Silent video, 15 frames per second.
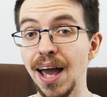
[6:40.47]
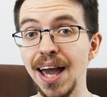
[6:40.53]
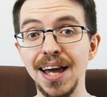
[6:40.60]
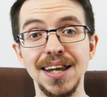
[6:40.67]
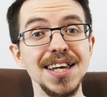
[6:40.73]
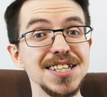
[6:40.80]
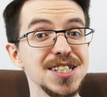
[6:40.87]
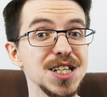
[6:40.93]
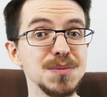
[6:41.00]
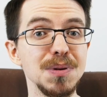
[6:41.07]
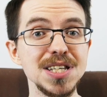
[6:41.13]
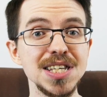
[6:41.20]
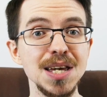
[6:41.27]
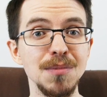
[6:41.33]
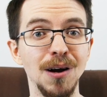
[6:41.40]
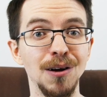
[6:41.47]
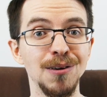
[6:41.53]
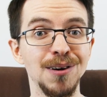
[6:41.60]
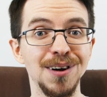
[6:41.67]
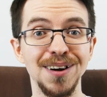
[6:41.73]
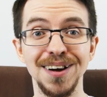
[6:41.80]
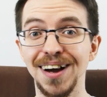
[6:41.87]
It is just placebo,
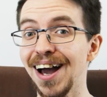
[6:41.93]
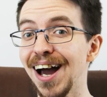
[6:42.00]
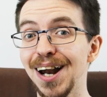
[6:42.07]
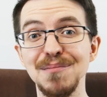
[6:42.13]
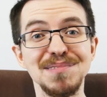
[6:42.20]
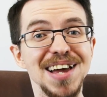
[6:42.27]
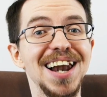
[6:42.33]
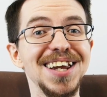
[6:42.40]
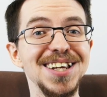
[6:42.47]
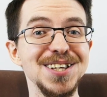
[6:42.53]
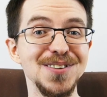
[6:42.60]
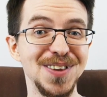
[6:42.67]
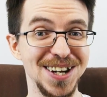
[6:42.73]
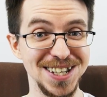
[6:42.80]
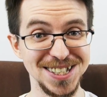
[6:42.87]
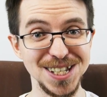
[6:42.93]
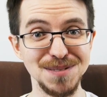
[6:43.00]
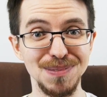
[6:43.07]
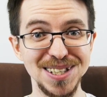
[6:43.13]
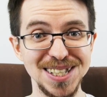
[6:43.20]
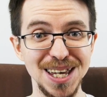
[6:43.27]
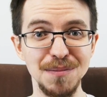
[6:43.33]
and I'm telling you that it's
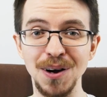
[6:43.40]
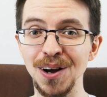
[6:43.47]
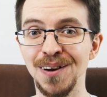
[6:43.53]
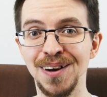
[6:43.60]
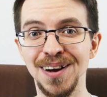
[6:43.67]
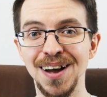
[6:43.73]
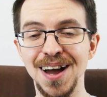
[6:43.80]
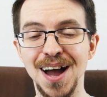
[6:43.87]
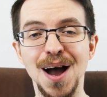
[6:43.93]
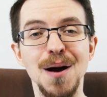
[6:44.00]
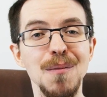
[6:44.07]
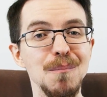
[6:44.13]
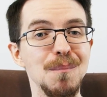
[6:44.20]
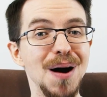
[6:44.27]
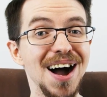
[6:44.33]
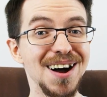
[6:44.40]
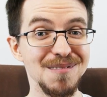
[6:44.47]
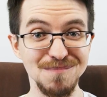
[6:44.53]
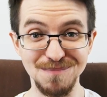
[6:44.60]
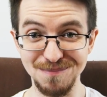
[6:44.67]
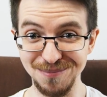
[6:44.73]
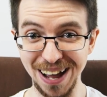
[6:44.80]
just placebo.
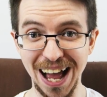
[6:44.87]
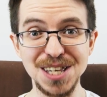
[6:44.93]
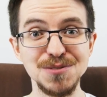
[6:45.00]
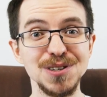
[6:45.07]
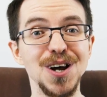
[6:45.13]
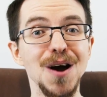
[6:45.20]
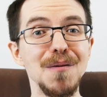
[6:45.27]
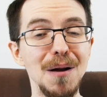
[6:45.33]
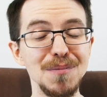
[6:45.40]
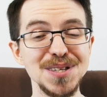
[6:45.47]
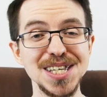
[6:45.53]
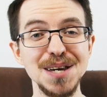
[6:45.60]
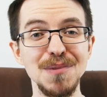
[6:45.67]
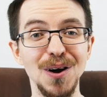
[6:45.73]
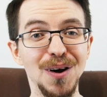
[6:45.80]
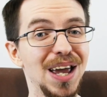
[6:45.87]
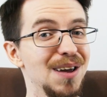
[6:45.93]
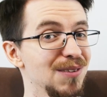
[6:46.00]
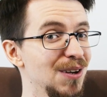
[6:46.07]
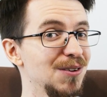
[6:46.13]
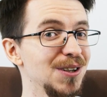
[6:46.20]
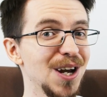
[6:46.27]
But as we know about placebo,
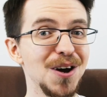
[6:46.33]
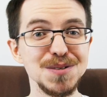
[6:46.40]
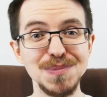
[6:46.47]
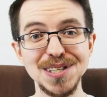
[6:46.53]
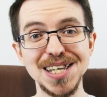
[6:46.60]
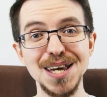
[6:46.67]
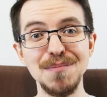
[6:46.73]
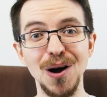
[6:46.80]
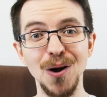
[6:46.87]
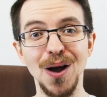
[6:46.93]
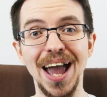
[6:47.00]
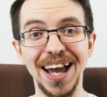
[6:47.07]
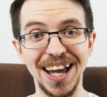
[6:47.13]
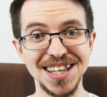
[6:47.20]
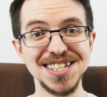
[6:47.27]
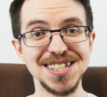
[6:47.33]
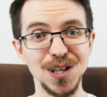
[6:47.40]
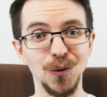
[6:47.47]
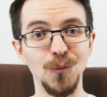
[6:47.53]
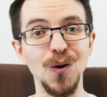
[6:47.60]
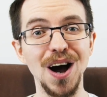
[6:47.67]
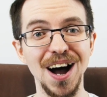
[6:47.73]
even if you know it's placebo, it can
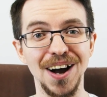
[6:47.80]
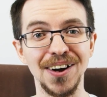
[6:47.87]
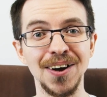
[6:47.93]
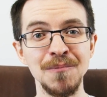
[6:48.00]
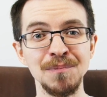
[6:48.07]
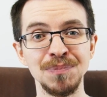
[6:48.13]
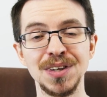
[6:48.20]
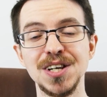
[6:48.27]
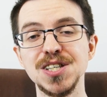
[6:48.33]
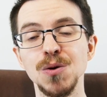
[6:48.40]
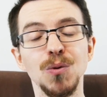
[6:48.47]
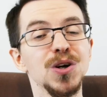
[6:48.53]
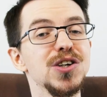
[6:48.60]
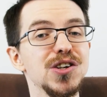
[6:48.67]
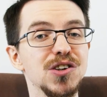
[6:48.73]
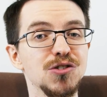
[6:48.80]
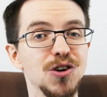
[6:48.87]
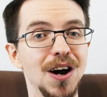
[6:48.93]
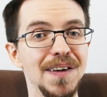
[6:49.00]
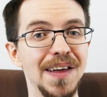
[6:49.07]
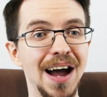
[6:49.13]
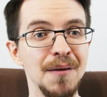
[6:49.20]
still work. So I want you to
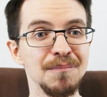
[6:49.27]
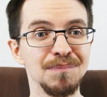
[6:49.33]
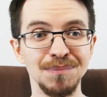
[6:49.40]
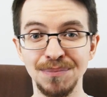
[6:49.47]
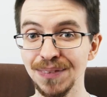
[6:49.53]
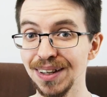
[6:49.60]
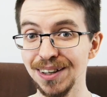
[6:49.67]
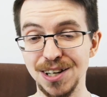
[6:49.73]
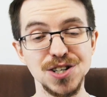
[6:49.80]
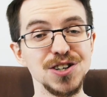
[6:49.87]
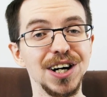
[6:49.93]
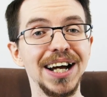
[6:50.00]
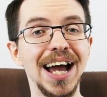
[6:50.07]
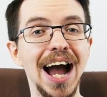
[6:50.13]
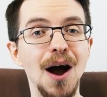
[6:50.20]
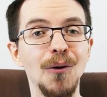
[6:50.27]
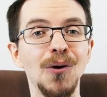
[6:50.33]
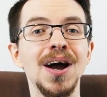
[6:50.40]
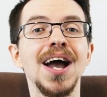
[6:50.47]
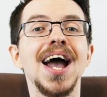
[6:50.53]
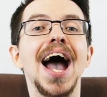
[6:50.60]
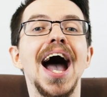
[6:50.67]
try that, try it
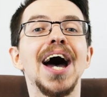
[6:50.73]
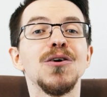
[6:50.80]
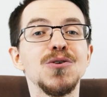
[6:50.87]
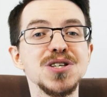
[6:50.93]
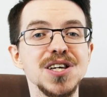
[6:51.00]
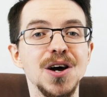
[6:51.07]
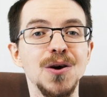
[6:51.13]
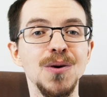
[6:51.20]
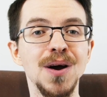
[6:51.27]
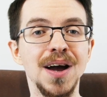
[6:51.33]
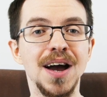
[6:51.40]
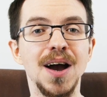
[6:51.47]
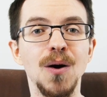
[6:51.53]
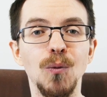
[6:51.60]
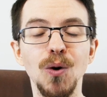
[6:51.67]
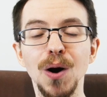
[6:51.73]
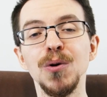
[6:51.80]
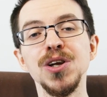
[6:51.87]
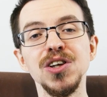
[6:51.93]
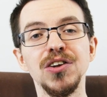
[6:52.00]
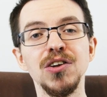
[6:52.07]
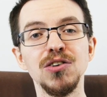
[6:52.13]
out, and also what I
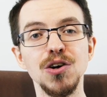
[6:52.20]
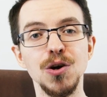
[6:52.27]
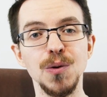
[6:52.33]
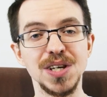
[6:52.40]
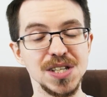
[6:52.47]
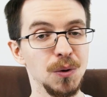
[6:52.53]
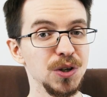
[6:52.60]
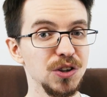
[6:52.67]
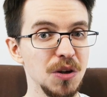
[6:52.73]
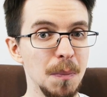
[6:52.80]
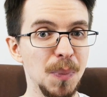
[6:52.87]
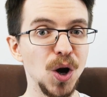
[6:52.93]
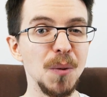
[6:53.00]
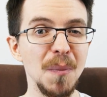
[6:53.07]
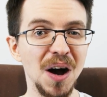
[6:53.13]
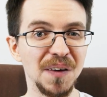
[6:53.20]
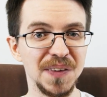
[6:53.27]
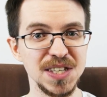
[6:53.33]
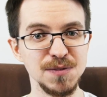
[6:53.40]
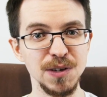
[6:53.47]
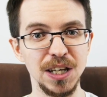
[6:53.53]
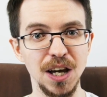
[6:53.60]
want you to do is I want you to bookmark
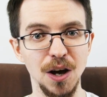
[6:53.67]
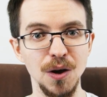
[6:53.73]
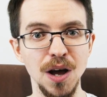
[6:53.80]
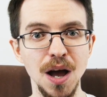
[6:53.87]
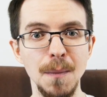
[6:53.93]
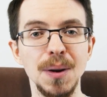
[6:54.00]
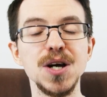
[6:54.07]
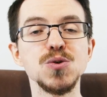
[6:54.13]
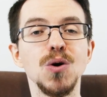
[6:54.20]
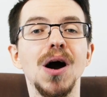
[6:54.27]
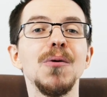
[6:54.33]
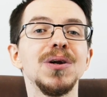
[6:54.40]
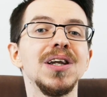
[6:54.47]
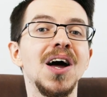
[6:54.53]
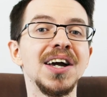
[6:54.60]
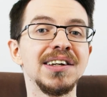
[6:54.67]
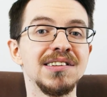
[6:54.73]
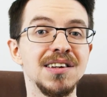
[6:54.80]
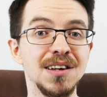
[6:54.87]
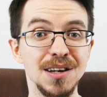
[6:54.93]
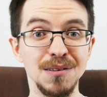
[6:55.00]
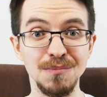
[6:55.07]
this video, because what I would like
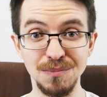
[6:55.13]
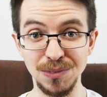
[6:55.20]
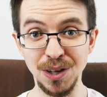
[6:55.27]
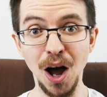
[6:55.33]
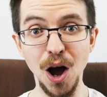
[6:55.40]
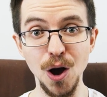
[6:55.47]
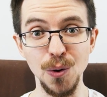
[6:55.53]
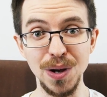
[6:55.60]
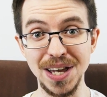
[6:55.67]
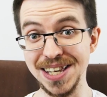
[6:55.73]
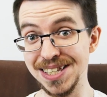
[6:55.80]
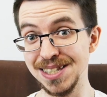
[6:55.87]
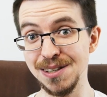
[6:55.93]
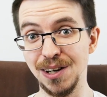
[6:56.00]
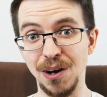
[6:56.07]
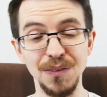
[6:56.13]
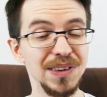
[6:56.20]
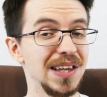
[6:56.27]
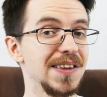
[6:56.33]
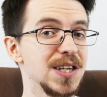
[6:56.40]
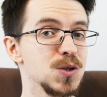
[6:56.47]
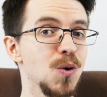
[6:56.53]
to know is, you know,
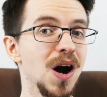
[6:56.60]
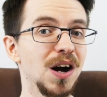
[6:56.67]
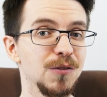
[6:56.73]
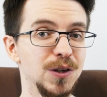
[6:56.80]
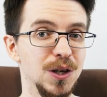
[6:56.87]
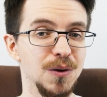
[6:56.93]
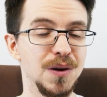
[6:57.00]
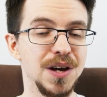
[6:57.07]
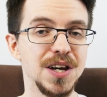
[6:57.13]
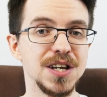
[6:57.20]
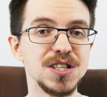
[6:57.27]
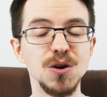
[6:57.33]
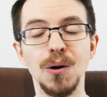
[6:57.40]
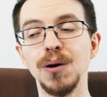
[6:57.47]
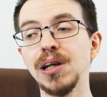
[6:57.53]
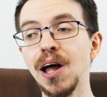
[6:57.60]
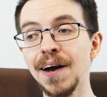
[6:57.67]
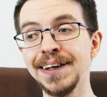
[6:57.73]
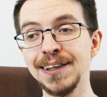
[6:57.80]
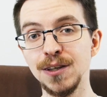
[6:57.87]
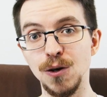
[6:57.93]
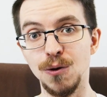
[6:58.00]
did this work for you? So I would
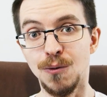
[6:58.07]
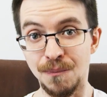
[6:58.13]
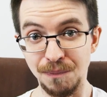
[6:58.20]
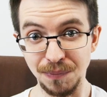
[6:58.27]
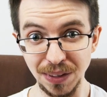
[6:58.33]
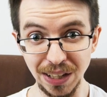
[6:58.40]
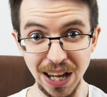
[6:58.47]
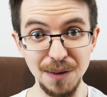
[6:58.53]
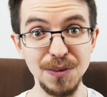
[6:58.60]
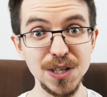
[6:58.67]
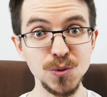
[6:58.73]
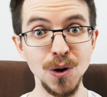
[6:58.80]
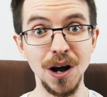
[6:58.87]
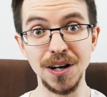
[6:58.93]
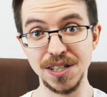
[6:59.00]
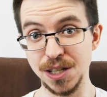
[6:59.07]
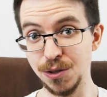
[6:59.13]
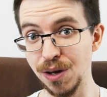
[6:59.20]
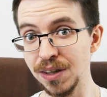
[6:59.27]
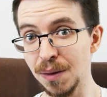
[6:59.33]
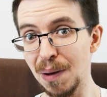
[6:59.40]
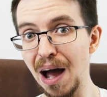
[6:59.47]
like you, if this works and
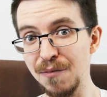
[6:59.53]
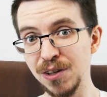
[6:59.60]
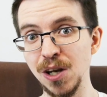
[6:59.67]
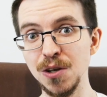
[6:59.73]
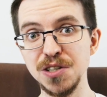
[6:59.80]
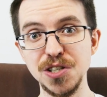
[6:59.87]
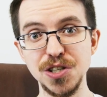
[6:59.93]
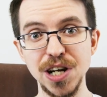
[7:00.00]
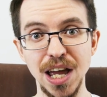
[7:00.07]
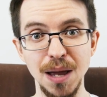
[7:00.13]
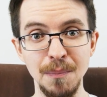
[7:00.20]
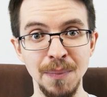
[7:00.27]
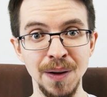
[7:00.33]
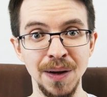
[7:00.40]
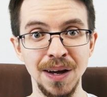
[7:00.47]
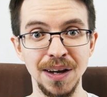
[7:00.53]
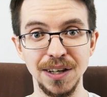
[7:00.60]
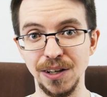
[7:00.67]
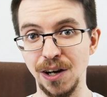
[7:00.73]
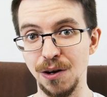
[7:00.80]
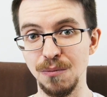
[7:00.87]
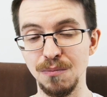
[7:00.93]
you end up having a lucid dream,
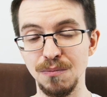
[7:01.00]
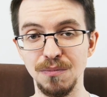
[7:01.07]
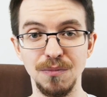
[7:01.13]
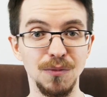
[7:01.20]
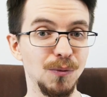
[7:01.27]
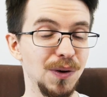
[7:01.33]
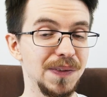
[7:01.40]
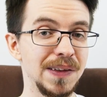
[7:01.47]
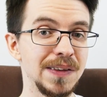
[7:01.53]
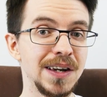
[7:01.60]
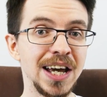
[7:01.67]
you know, within